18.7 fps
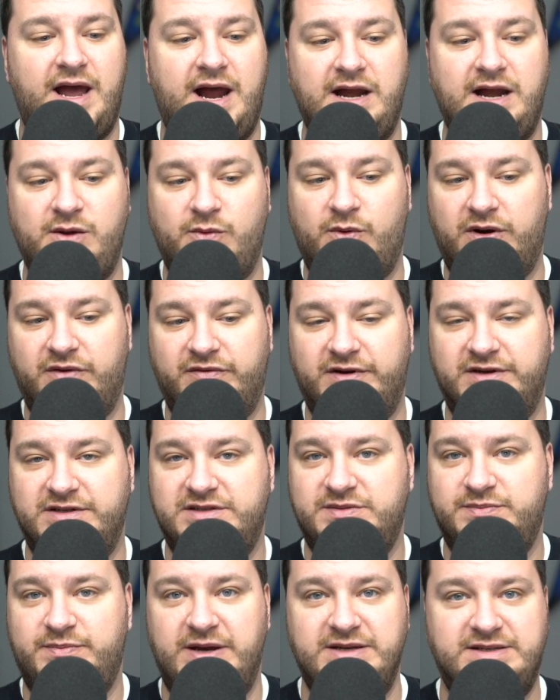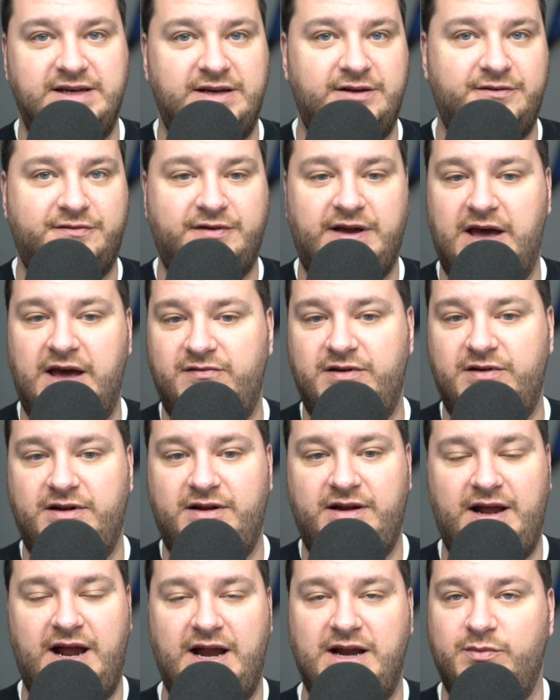any one of us, myself,
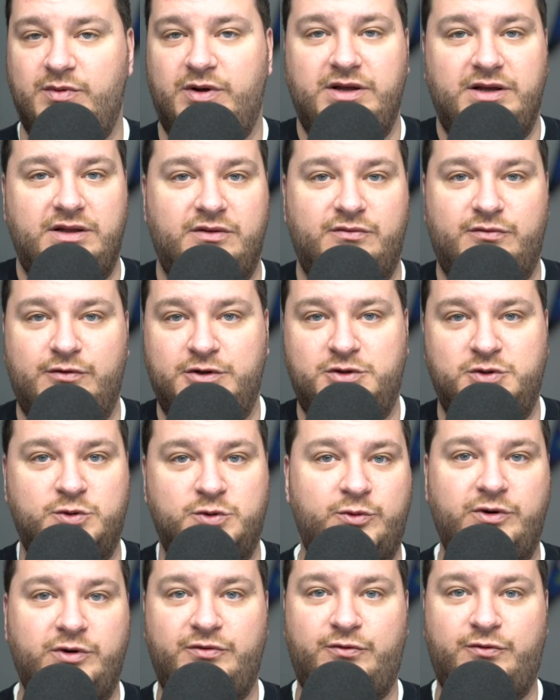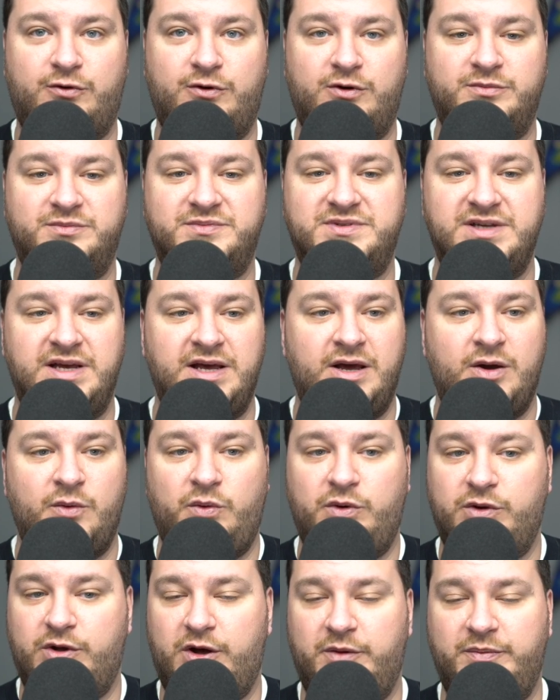Kevin, anybody in the Virtual Boy forums.
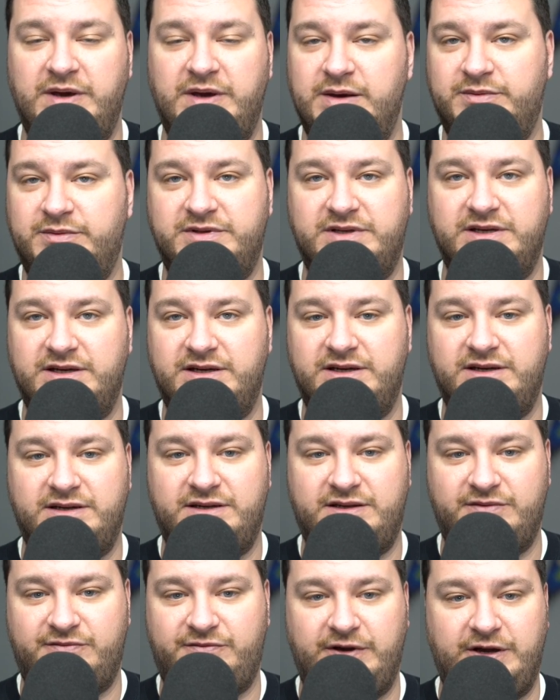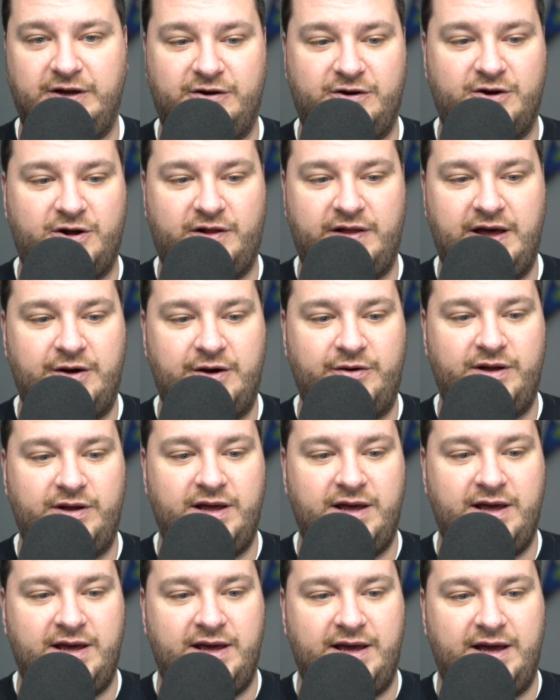We'll all be able to figure it all out.
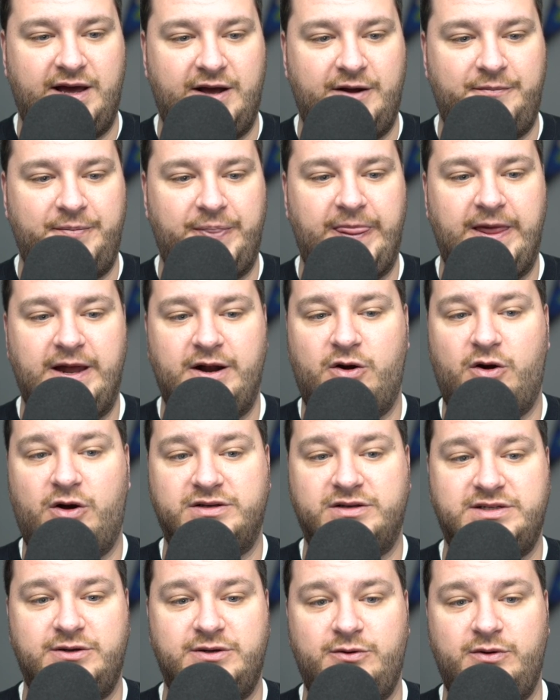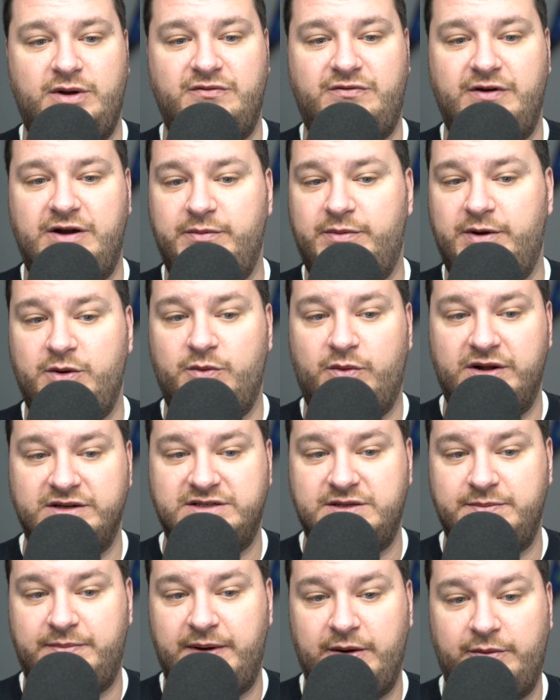And also, if anybody
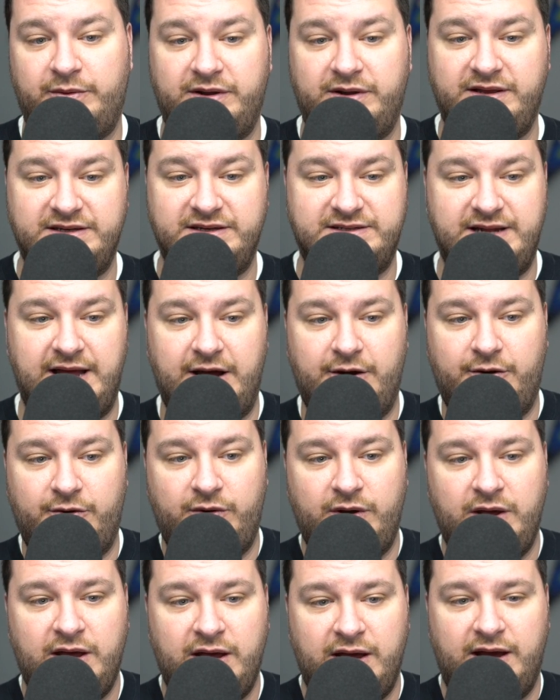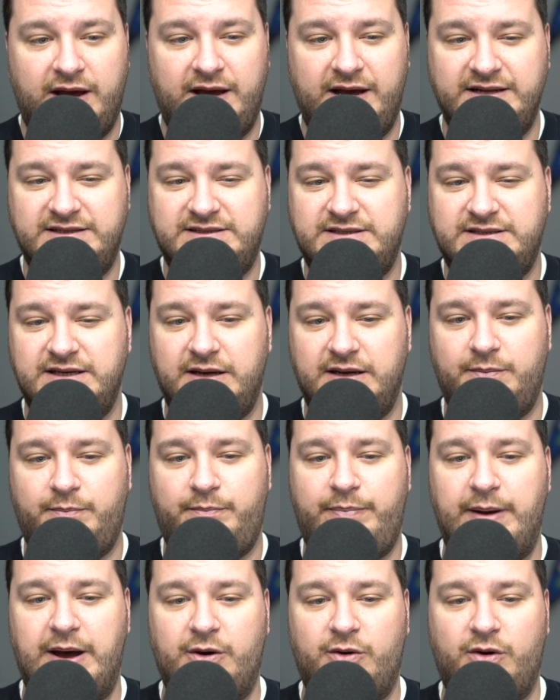wants to buy one of these now, it's
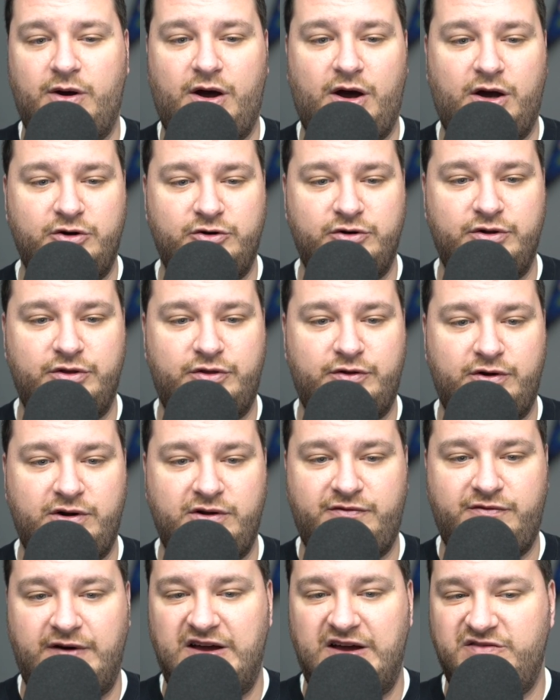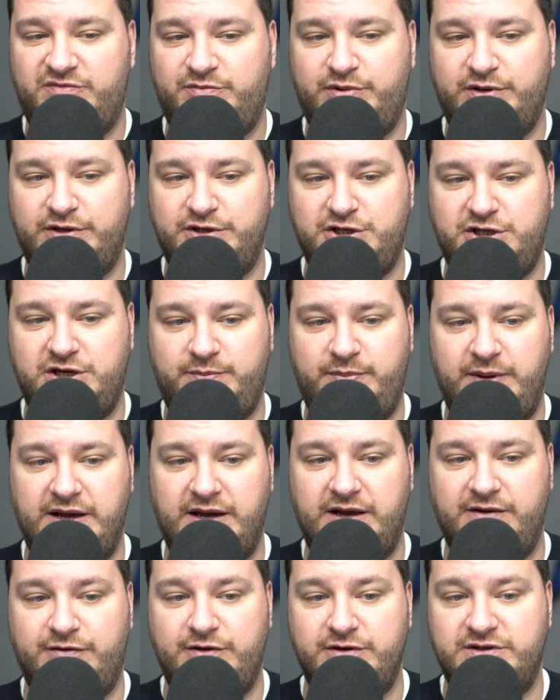about $135 plus
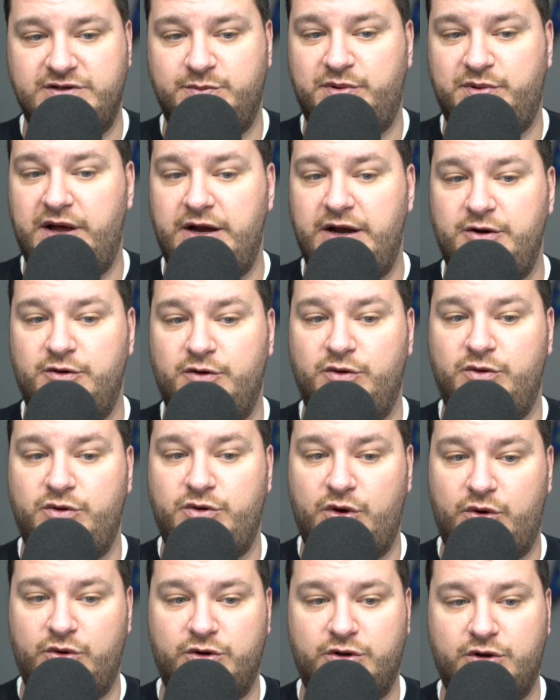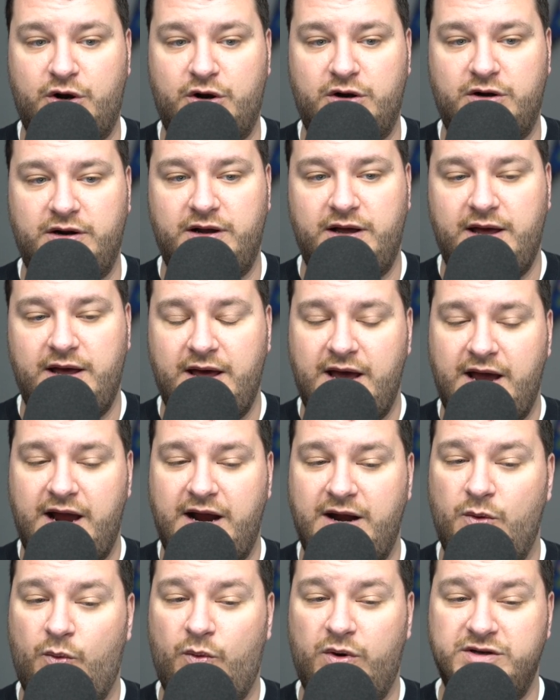shipping if you supply your own donor cart.
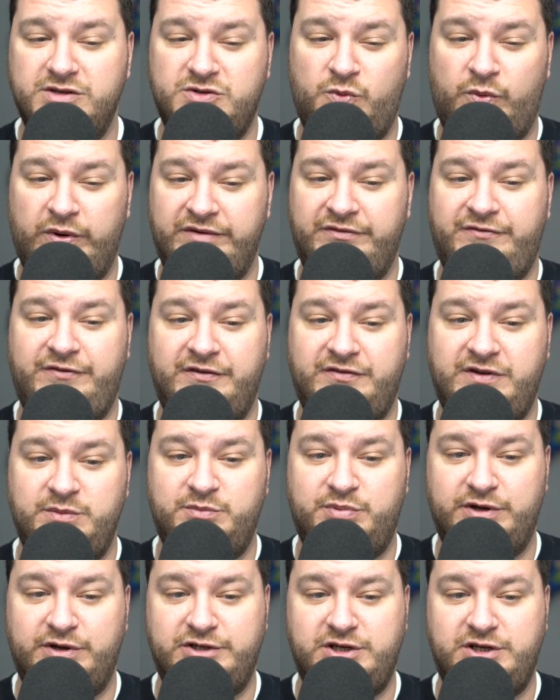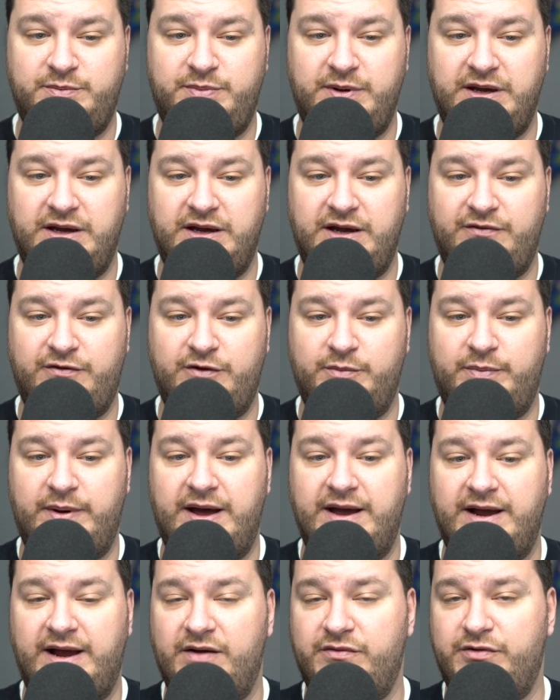And it was $150 plus shipping if you're
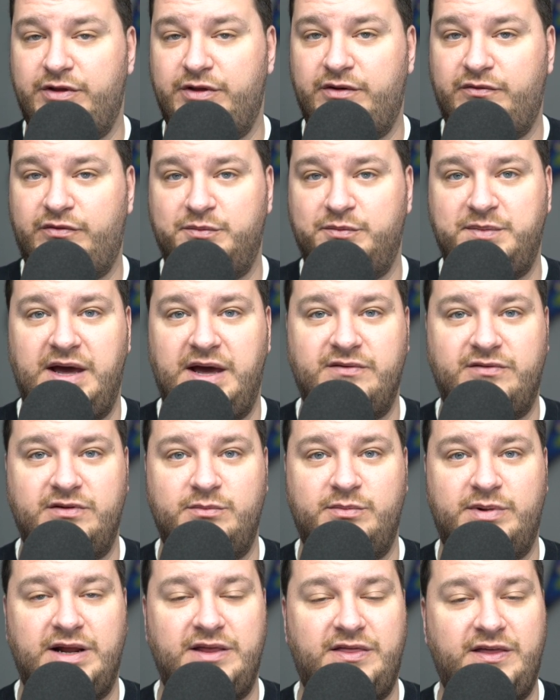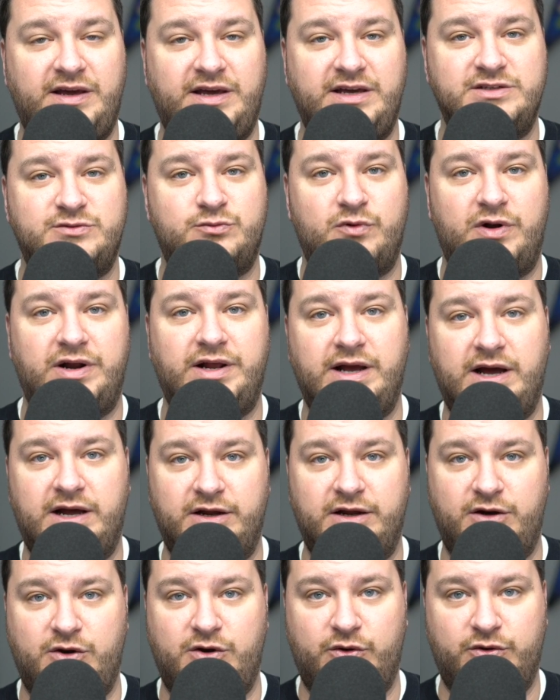buying everything from Kevin, but I think he's running out
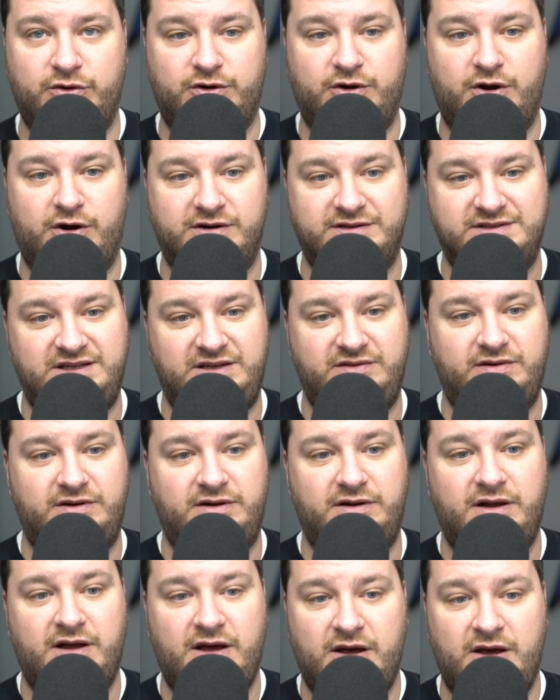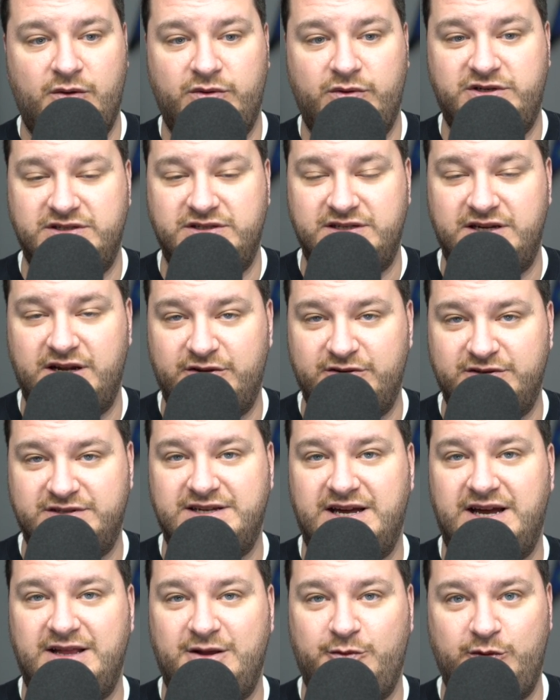of donor carts even, which is another
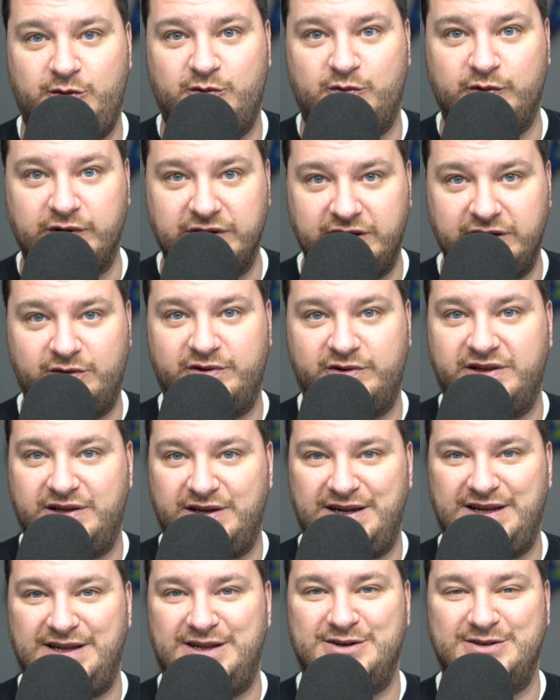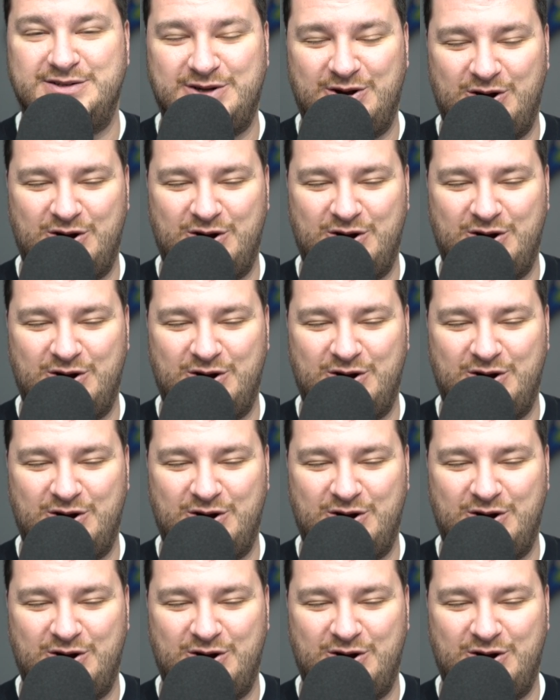sign that we really, really need those